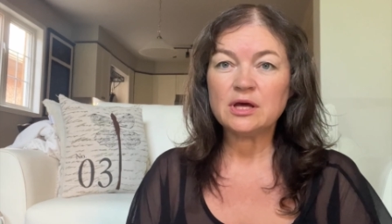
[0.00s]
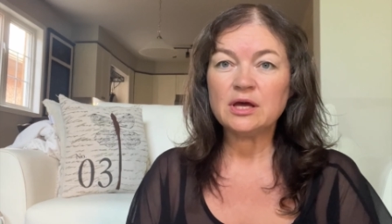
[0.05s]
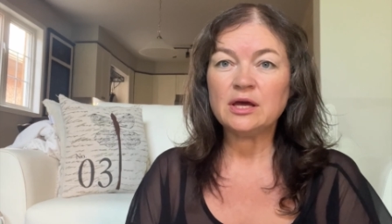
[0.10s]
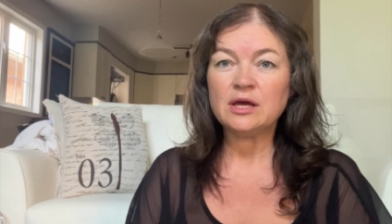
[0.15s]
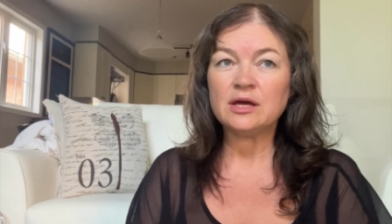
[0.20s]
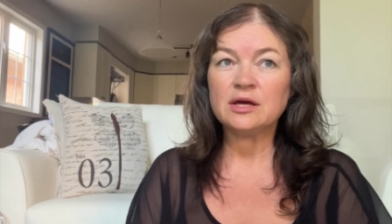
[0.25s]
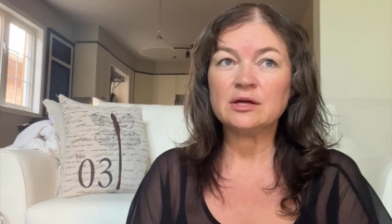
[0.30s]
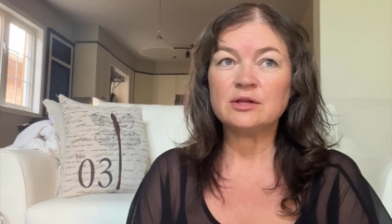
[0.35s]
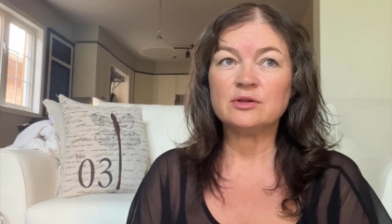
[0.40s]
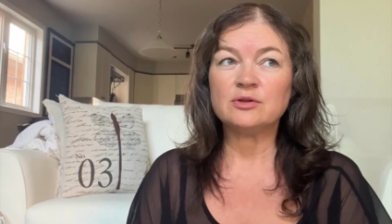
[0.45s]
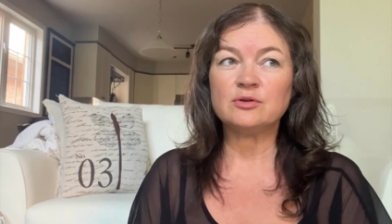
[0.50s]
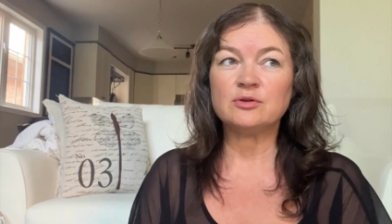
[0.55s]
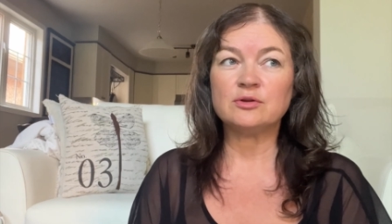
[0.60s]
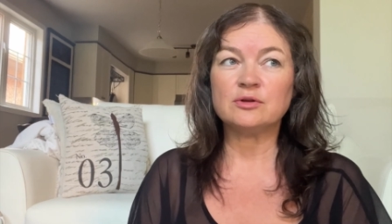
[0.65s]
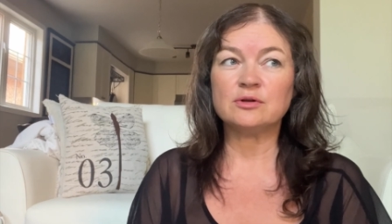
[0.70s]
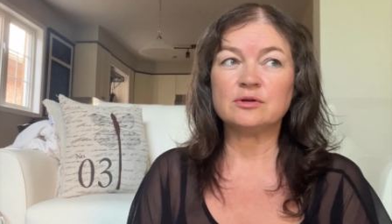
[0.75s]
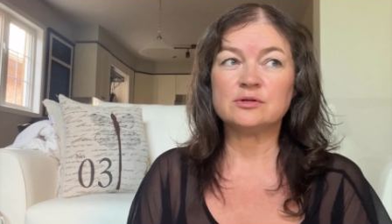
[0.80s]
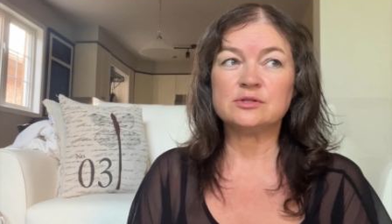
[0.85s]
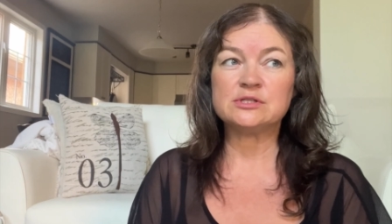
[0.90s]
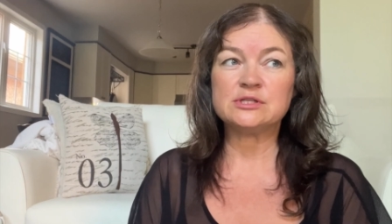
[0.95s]

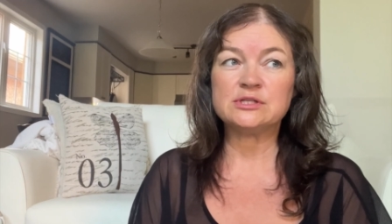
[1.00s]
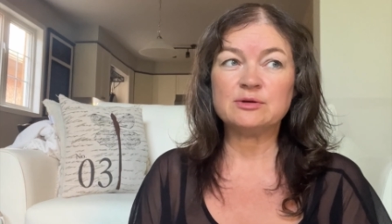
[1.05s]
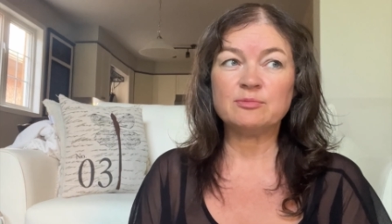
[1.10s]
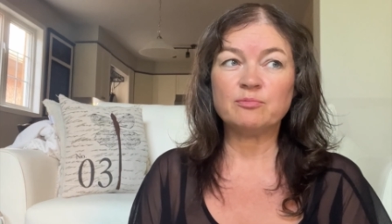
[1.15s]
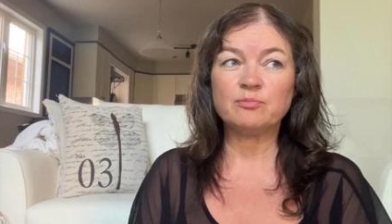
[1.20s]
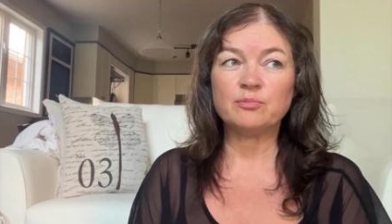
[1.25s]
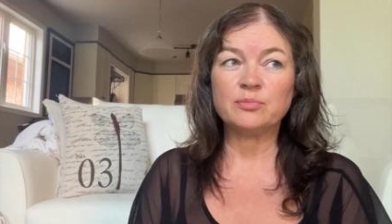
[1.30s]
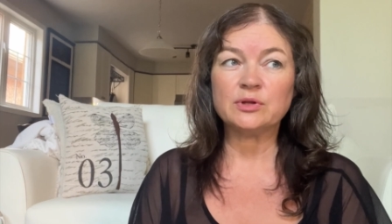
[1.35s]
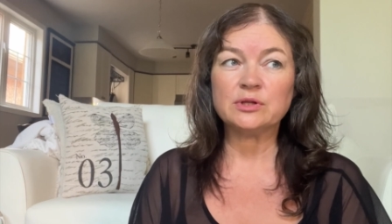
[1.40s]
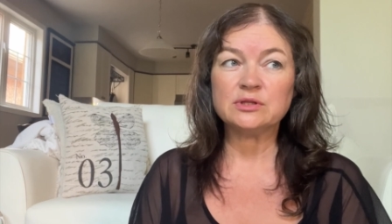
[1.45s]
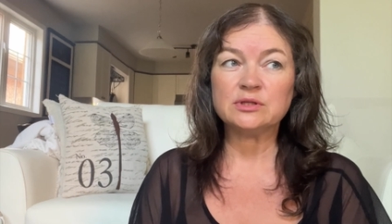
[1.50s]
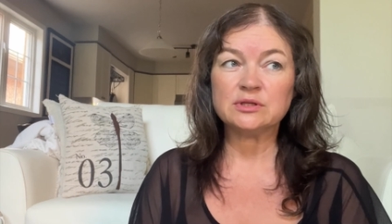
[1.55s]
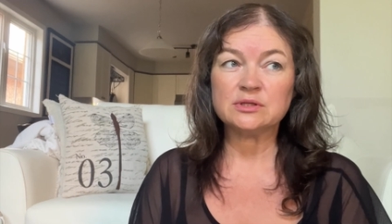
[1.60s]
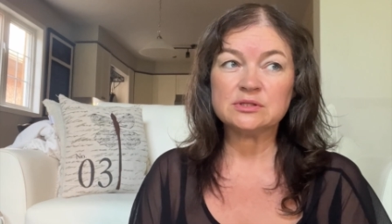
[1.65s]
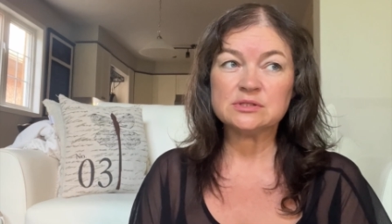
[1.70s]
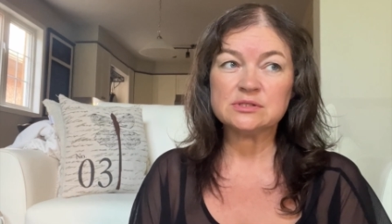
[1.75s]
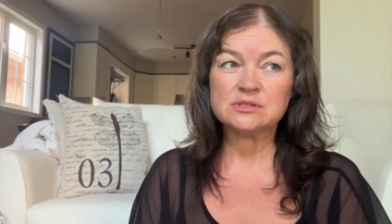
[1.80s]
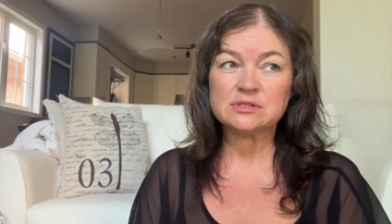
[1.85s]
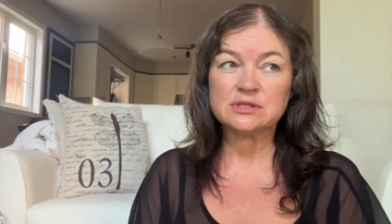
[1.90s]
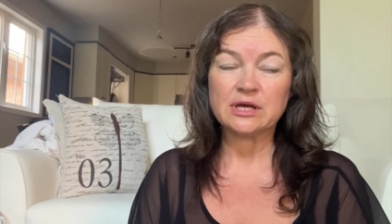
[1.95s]
and
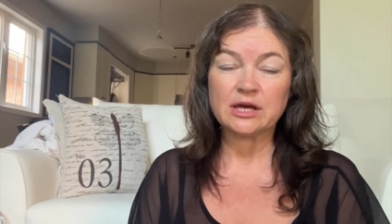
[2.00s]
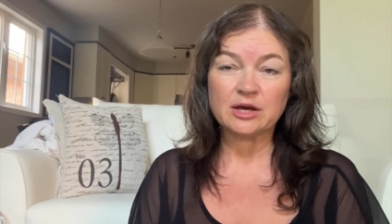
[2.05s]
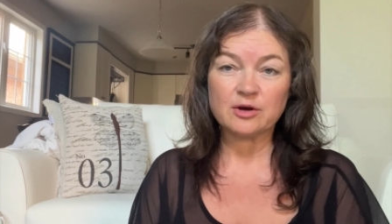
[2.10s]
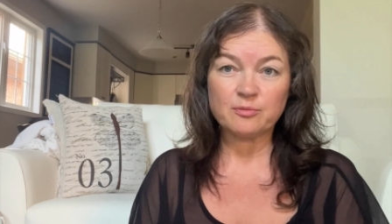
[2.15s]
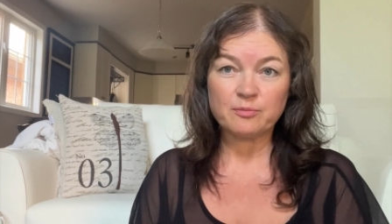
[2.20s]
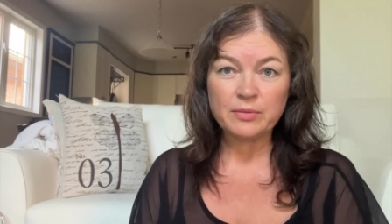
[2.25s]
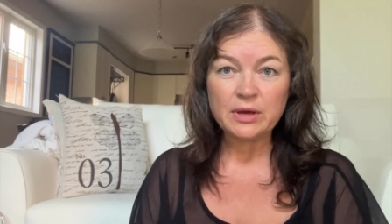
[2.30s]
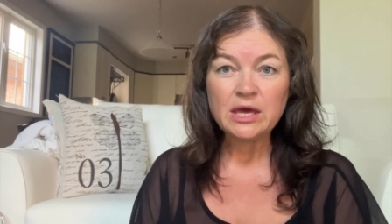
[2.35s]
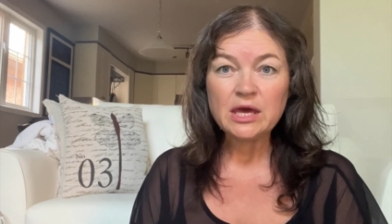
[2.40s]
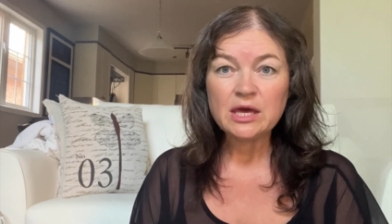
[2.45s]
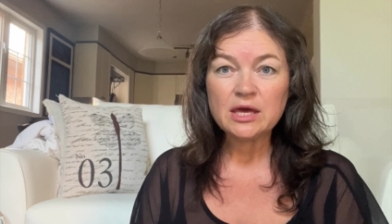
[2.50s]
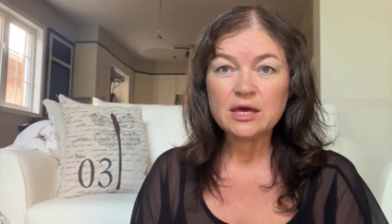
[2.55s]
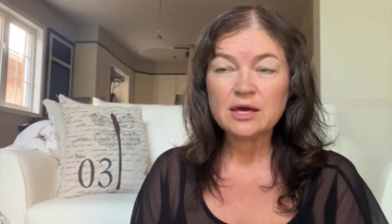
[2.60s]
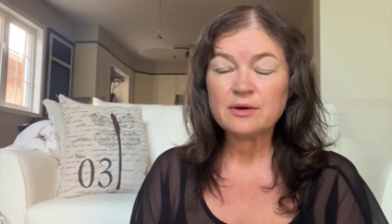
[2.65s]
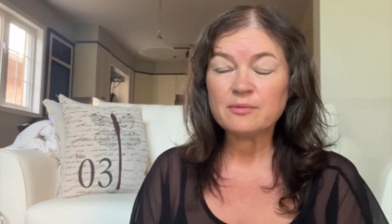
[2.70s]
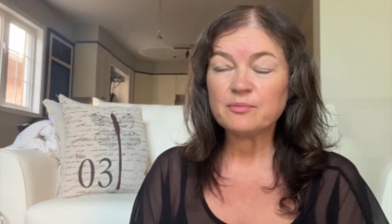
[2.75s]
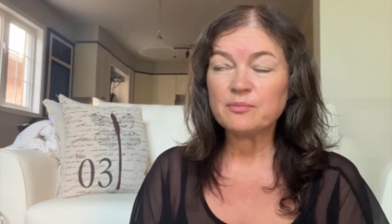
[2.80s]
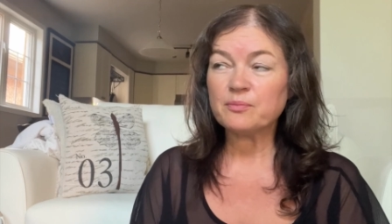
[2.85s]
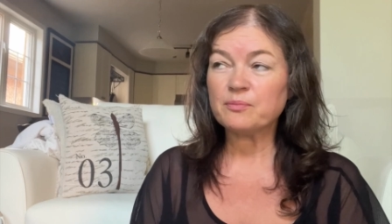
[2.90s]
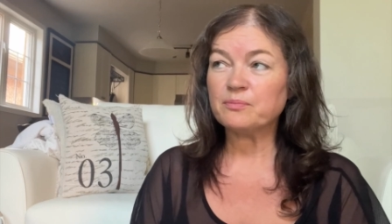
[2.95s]
simpletons like
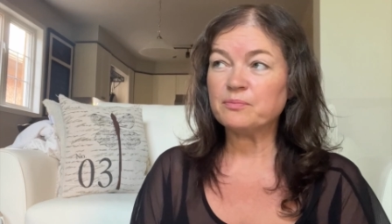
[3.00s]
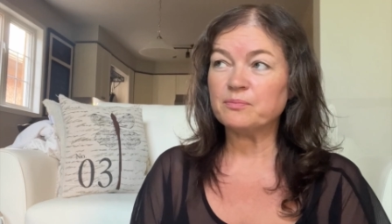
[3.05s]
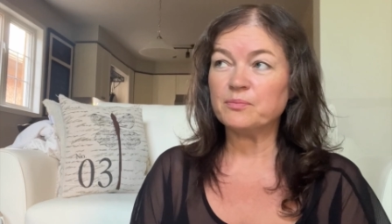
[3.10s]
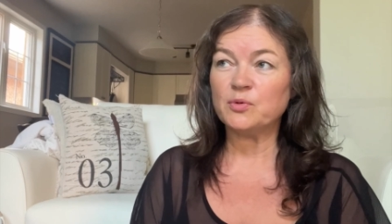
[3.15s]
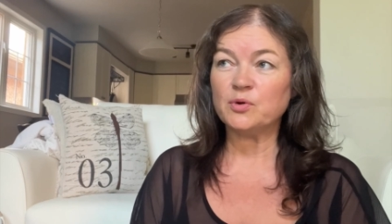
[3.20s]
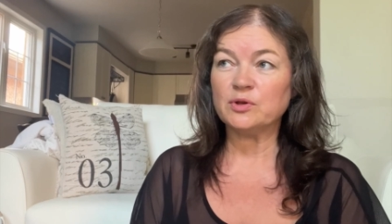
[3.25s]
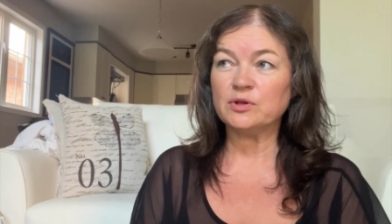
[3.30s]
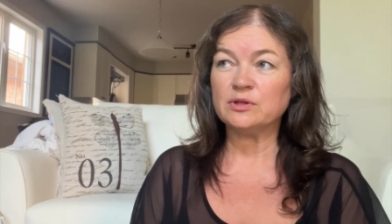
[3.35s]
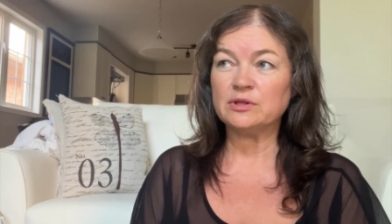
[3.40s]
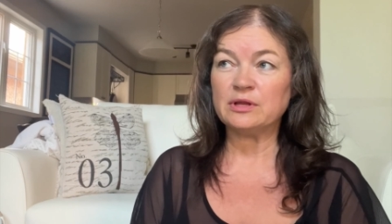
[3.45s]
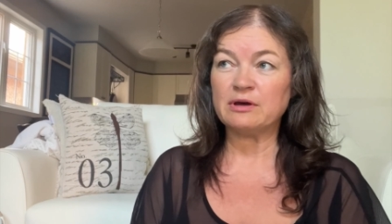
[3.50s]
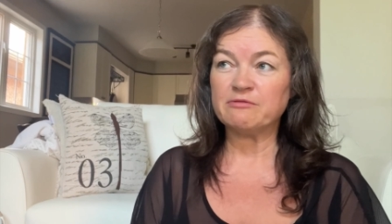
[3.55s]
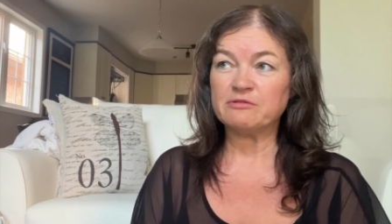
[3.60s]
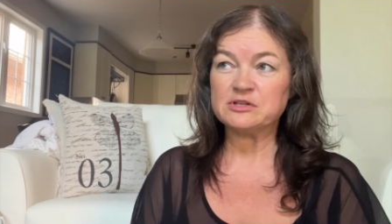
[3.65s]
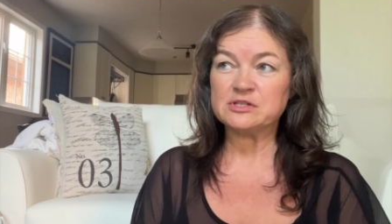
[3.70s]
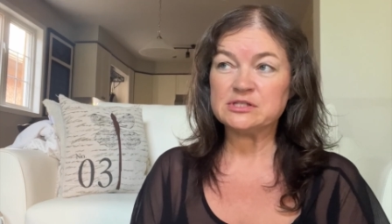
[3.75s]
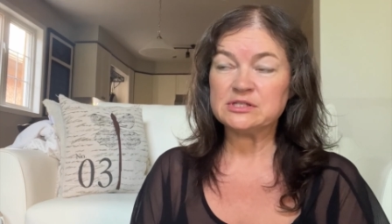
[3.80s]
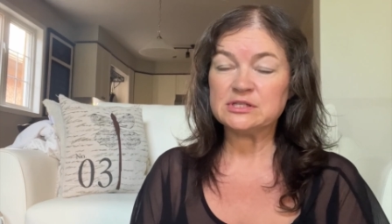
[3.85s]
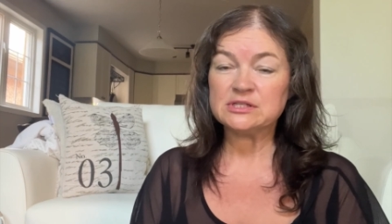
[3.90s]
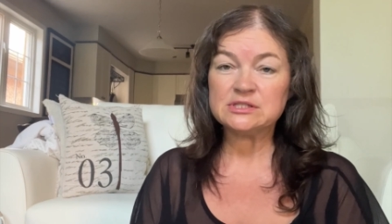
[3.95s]
me will never
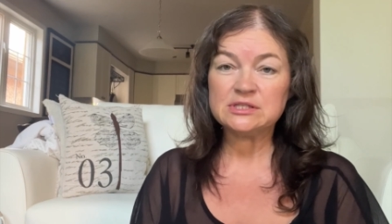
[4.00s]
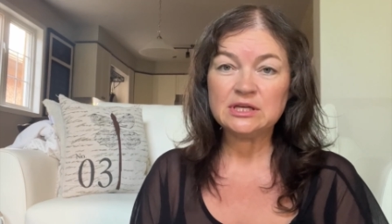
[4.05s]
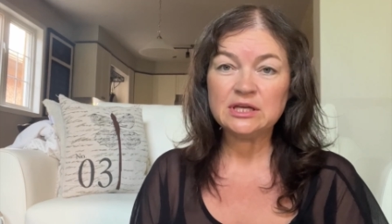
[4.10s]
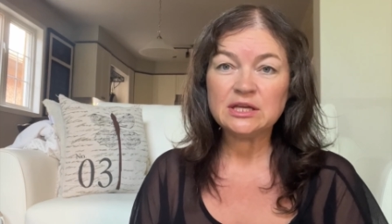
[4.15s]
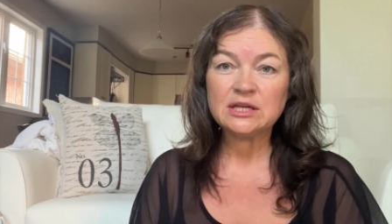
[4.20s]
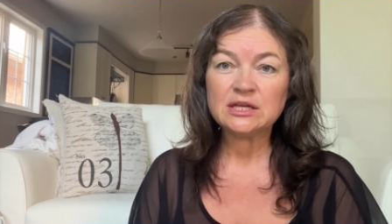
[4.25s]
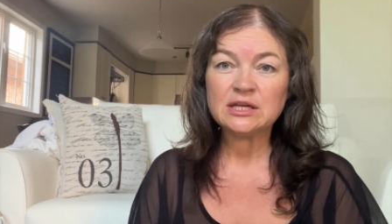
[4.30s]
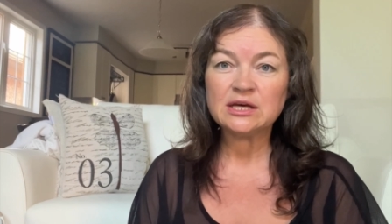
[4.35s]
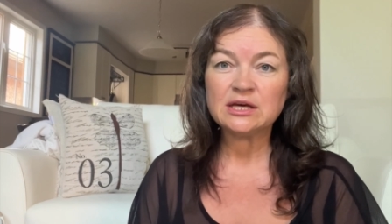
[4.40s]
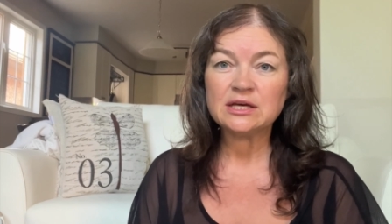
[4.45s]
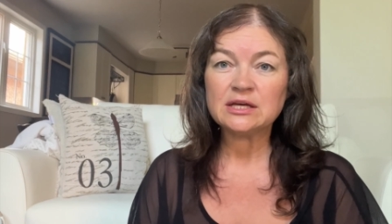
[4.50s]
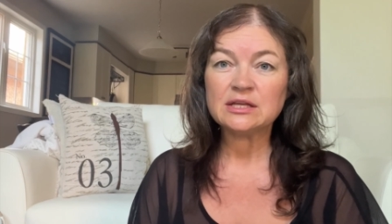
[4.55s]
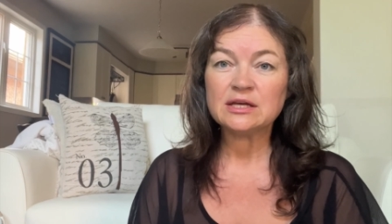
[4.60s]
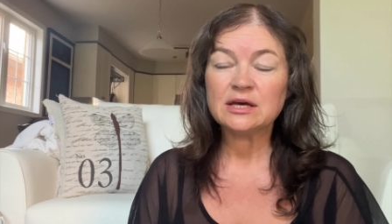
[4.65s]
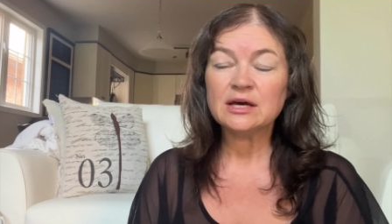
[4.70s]
succeed in it.